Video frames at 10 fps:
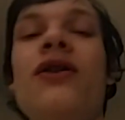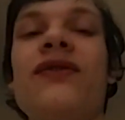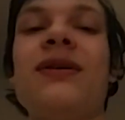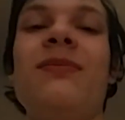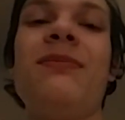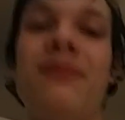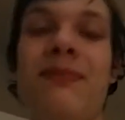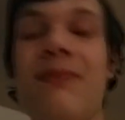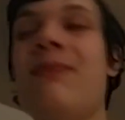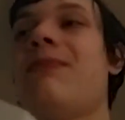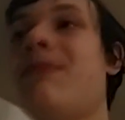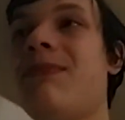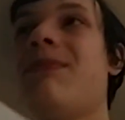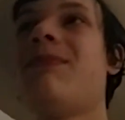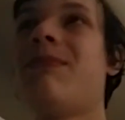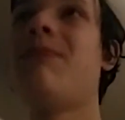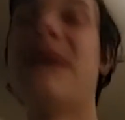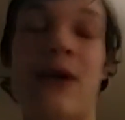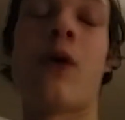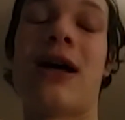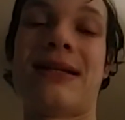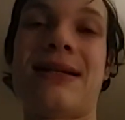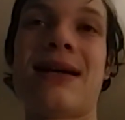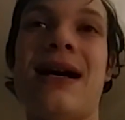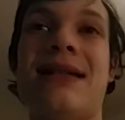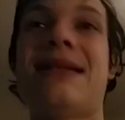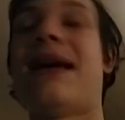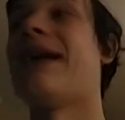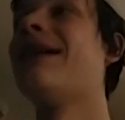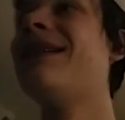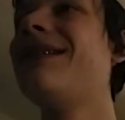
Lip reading: of the big ones, I say,